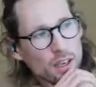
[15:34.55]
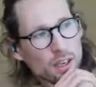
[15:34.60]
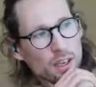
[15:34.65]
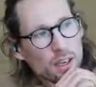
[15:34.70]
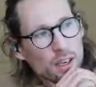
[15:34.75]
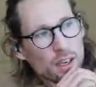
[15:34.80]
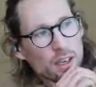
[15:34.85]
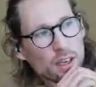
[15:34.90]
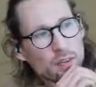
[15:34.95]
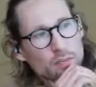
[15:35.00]

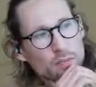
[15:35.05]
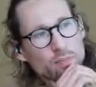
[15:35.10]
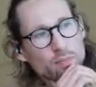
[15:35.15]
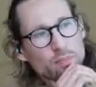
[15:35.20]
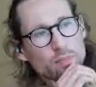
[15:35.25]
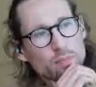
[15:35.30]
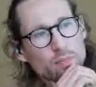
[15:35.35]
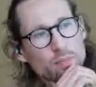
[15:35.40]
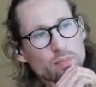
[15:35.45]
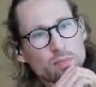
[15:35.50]
That
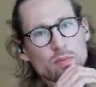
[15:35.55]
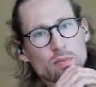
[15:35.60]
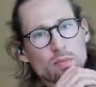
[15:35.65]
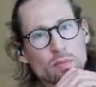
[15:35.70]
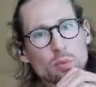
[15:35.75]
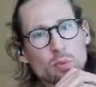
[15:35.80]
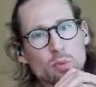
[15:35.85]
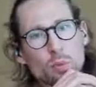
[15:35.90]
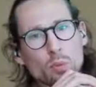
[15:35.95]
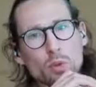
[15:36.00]

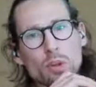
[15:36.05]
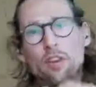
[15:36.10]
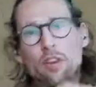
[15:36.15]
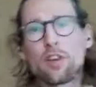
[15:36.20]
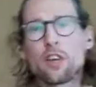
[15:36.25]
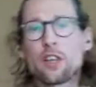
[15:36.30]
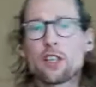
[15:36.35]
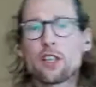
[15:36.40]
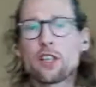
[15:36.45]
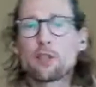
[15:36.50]
we
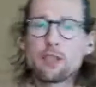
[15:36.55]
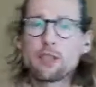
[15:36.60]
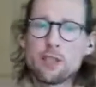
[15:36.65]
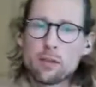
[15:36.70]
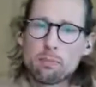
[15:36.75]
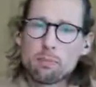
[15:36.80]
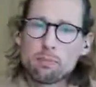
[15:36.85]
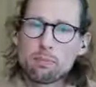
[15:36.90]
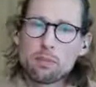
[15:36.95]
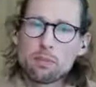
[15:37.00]
very
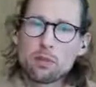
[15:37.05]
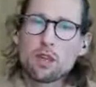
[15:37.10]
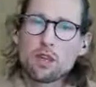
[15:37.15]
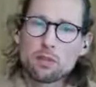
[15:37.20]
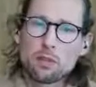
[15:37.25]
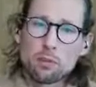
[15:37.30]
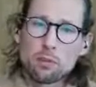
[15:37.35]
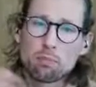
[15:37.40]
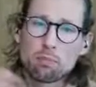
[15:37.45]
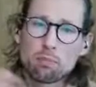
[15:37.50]
explicitly
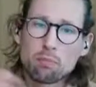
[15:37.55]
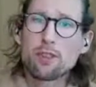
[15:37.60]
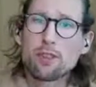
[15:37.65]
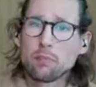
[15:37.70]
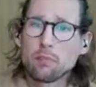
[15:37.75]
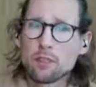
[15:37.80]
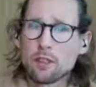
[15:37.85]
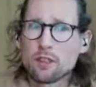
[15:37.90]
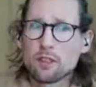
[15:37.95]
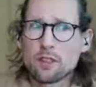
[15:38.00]
talk about
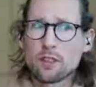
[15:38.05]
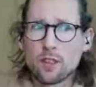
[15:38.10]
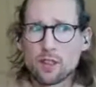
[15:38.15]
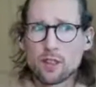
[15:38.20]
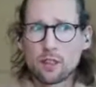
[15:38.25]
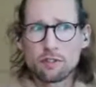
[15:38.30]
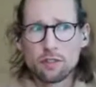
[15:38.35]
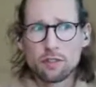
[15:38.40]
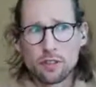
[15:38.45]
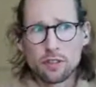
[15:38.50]
prompt
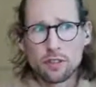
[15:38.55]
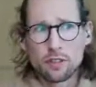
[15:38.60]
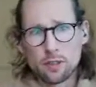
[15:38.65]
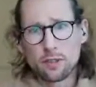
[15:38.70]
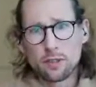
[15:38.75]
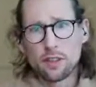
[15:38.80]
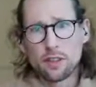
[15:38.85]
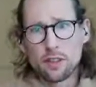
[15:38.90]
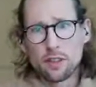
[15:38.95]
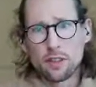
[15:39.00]
design. If you
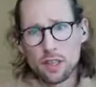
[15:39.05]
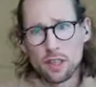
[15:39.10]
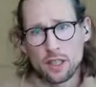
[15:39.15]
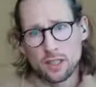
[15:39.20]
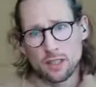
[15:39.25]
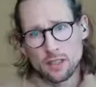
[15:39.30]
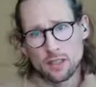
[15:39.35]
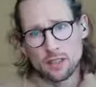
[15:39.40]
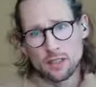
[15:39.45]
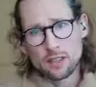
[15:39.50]
go
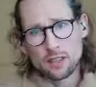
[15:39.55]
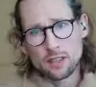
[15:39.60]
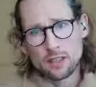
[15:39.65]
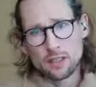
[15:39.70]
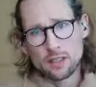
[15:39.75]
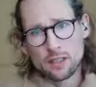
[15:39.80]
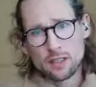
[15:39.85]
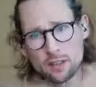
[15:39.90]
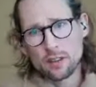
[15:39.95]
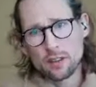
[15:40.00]
online and
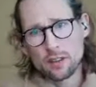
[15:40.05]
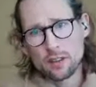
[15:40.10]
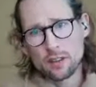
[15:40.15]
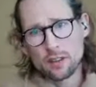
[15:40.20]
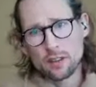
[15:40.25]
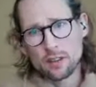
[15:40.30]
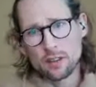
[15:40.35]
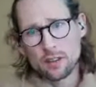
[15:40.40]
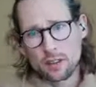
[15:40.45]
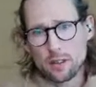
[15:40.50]
you start
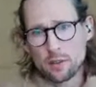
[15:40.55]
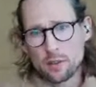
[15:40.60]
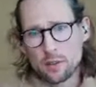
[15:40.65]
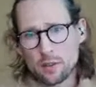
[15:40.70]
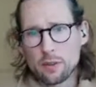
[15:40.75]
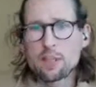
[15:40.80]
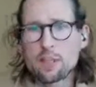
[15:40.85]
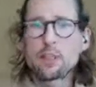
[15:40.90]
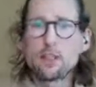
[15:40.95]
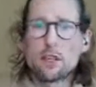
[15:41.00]
looking at
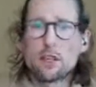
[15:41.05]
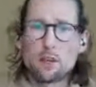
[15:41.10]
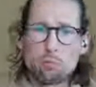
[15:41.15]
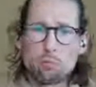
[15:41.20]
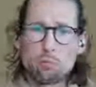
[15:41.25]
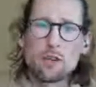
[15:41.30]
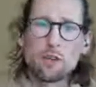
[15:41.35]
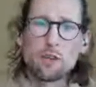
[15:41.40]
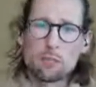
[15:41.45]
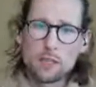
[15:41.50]
large language, you
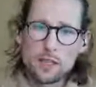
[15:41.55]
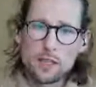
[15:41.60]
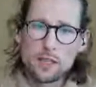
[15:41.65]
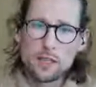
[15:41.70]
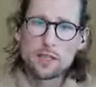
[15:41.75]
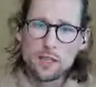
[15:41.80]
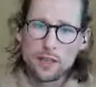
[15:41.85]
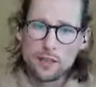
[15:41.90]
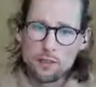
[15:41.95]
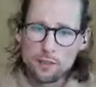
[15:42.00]
see a lot of
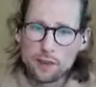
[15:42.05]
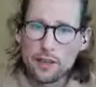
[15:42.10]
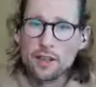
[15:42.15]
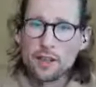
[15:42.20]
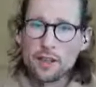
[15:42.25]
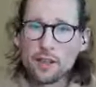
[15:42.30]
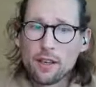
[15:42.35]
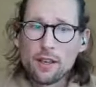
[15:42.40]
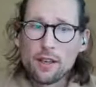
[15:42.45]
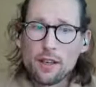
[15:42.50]
prompt
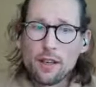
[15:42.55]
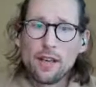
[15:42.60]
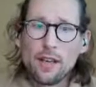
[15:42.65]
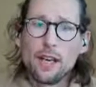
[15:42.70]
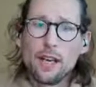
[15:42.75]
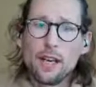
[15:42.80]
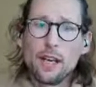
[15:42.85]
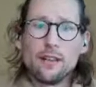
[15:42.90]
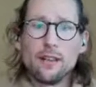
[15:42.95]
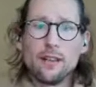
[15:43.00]
engineering.
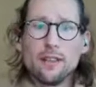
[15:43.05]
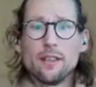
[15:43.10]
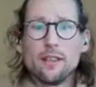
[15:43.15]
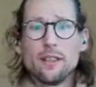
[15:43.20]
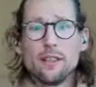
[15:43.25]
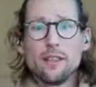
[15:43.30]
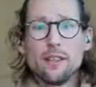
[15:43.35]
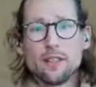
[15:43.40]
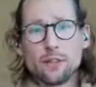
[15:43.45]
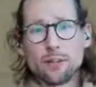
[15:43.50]

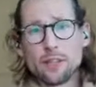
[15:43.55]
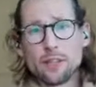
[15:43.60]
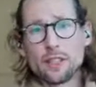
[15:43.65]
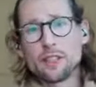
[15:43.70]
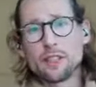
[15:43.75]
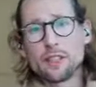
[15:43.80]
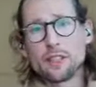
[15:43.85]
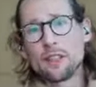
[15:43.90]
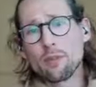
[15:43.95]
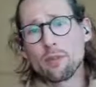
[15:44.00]
And
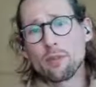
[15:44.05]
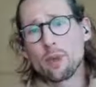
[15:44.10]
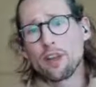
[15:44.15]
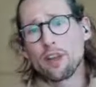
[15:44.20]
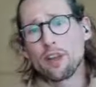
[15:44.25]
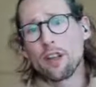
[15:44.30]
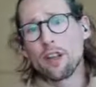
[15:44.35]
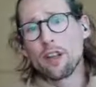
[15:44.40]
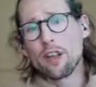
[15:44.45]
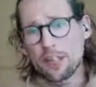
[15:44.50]
the reason
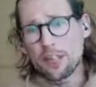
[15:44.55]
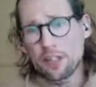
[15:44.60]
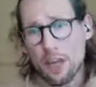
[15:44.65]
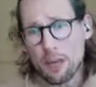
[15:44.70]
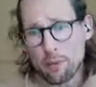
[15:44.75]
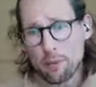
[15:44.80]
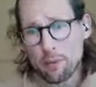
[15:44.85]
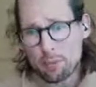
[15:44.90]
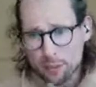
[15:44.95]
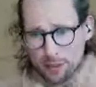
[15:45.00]
why a
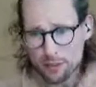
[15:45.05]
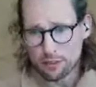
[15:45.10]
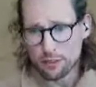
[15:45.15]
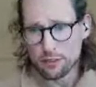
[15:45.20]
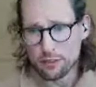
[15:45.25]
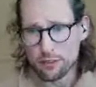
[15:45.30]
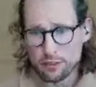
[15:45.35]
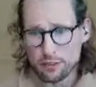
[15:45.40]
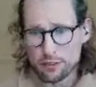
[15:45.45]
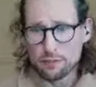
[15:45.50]
lot of
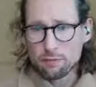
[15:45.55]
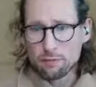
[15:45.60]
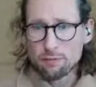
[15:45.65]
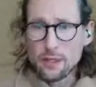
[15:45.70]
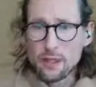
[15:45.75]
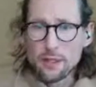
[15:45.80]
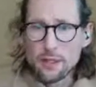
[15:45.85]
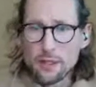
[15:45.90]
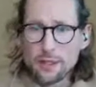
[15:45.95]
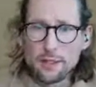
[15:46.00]
chatbots
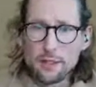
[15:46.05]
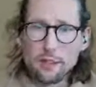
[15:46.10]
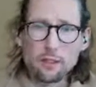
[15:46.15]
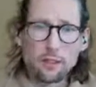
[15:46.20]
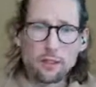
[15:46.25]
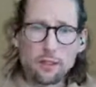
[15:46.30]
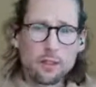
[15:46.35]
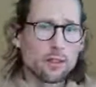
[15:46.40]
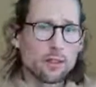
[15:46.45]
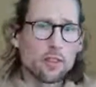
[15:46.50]
used to
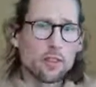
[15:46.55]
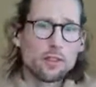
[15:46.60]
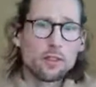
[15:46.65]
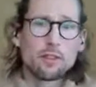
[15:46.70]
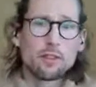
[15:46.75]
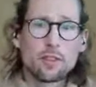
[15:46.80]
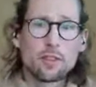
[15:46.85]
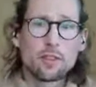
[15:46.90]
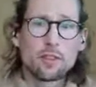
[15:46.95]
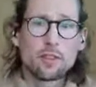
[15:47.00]
fail,
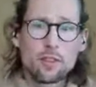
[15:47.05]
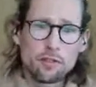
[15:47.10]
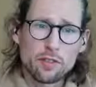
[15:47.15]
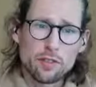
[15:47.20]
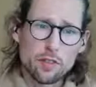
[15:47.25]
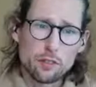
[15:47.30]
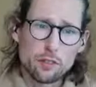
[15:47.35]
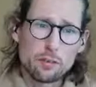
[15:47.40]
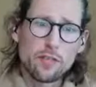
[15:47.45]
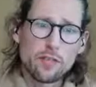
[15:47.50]
or a lot of them
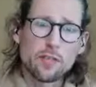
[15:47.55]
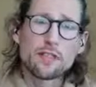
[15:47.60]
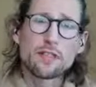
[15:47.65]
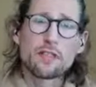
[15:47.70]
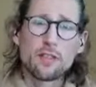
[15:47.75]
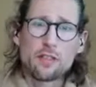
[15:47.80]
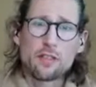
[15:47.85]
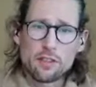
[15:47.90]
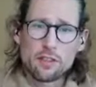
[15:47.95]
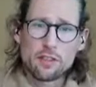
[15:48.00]
still fail, is
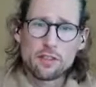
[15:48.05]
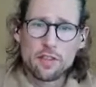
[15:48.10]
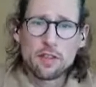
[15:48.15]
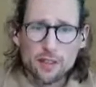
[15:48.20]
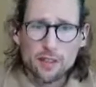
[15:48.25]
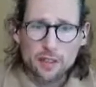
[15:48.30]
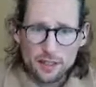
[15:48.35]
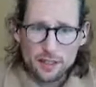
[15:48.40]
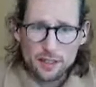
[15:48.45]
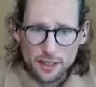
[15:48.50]
because they're
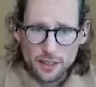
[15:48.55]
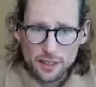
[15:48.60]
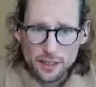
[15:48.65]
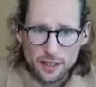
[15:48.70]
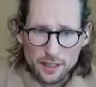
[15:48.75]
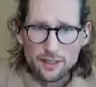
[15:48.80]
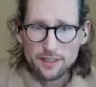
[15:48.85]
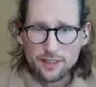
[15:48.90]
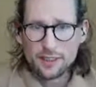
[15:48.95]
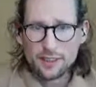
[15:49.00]

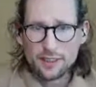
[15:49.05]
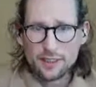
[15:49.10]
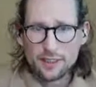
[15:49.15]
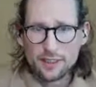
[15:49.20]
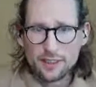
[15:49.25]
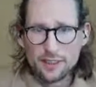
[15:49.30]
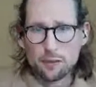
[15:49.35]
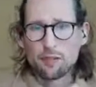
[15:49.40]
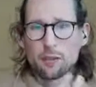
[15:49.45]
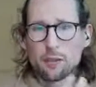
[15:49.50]
engineering led.
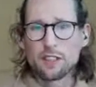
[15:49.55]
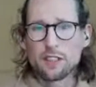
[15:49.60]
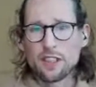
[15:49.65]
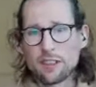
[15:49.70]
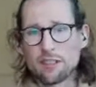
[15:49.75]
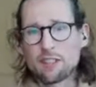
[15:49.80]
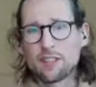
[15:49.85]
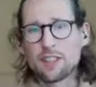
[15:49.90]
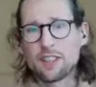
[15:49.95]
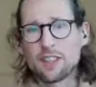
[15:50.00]
And we've
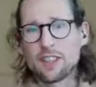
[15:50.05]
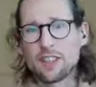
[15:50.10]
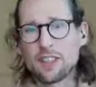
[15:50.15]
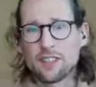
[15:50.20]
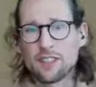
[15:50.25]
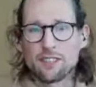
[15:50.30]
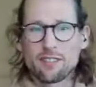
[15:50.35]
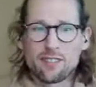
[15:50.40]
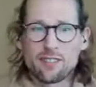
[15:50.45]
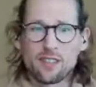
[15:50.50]
always
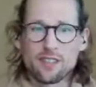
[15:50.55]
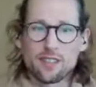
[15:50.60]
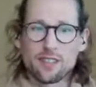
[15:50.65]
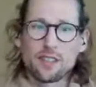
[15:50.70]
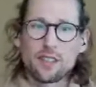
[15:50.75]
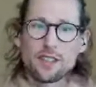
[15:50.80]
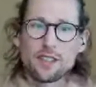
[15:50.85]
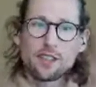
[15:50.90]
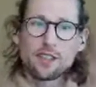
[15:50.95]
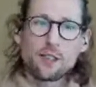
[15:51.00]
advocated
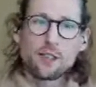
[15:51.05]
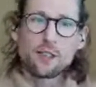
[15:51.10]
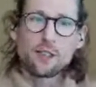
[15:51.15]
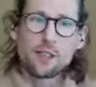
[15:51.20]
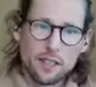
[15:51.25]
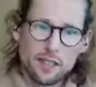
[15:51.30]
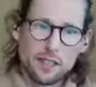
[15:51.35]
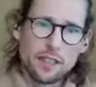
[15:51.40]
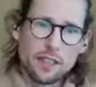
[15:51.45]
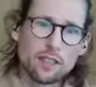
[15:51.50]
like that you
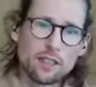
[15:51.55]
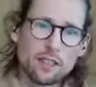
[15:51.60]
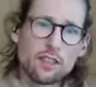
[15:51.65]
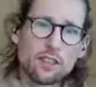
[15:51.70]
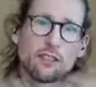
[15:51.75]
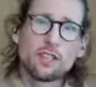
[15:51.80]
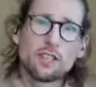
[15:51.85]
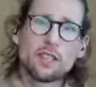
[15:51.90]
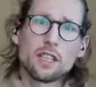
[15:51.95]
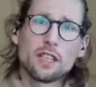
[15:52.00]
got to
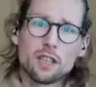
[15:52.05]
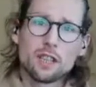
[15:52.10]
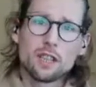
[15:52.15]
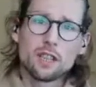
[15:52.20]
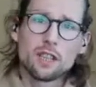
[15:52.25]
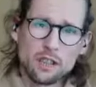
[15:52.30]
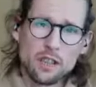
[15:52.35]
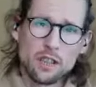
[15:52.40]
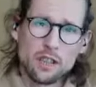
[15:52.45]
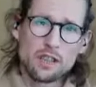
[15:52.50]
recognize
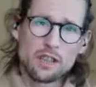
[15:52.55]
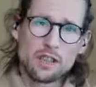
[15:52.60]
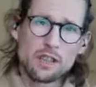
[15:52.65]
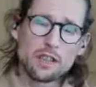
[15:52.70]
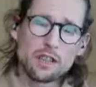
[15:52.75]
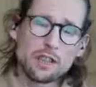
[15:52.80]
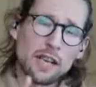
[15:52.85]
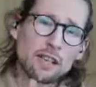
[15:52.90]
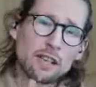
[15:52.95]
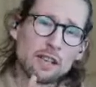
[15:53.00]
conversation
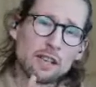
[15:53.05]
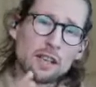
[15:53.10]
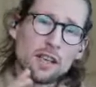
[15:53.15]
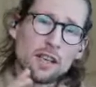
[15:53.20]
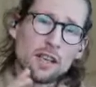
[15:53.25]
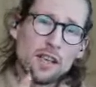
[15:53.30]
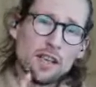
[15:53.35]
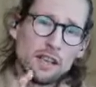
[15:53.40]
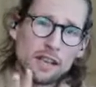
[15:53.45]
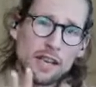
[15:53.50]
design, because
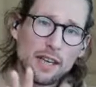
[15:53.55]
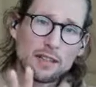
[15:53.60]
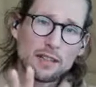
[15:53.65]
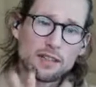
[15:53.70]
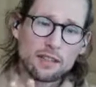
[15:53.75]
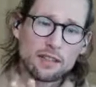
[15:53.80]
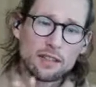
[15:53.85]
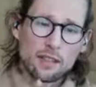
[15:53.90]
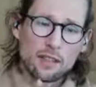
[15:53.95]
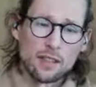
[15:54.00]
that's
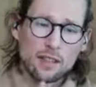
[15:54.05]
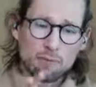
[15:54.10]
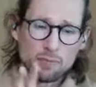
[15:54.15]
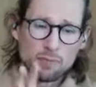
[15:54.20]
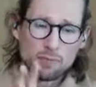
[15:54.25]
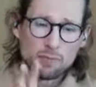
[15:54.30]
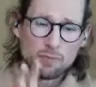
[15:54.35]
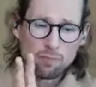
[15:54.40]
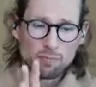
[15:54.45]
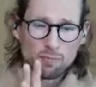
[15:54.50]

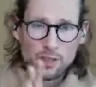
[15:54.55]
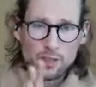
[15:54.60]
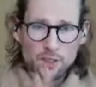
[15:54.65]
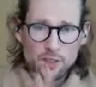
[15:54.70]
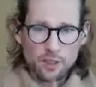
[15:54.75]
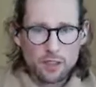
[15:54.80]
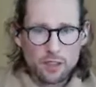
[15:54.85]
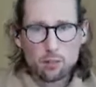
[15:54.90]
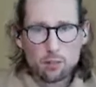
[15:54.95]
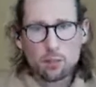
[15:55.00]
the
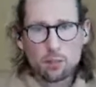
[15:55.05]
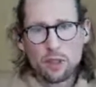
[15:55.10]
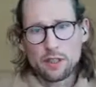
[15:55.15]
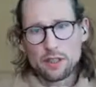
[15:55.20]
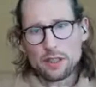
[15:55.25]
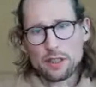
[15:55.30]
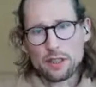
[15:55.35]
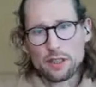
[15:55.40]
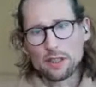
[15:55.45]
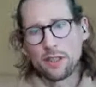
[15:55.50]

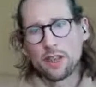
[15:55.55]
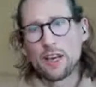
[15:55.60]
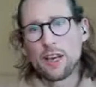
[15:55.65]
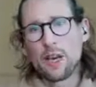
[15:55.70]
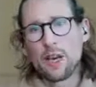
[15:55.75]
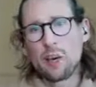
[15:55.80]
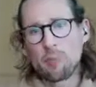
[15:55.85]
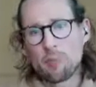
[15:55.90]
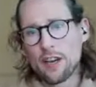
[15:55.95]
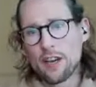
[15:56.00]
discipline
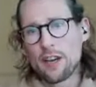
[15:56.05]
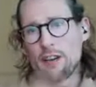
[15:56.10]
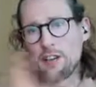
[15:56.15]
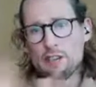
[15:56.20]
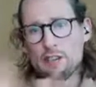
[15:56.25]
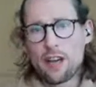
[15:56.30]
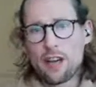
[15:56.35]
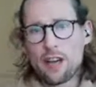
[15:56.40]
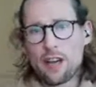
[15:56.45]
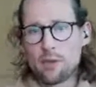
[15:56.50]
that's going to
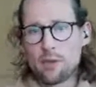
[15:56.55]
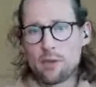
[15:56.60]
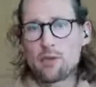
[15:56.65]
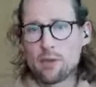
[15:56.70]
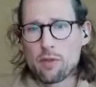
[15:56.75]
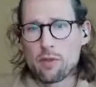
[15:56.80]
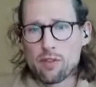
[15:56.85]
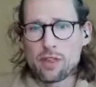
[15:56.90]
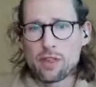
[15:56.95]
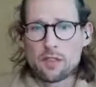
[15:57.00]
help you get
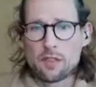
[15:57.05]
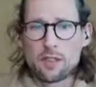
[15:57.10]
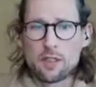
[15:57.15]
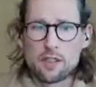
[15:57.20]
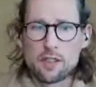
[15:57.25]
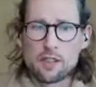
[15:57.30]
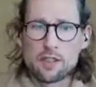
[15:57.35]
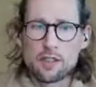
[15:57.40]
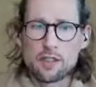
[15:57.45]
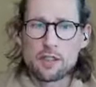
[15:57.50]
value from the
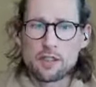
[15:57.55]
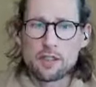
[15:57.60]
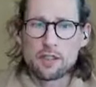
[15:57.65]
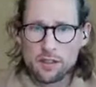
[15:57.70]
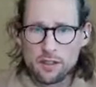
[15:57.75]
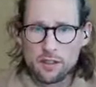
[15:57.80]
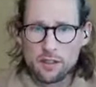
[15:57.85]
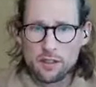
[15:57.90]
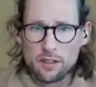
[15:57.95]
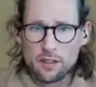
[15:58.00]

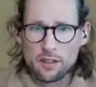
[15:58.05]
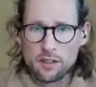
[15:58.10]
technology.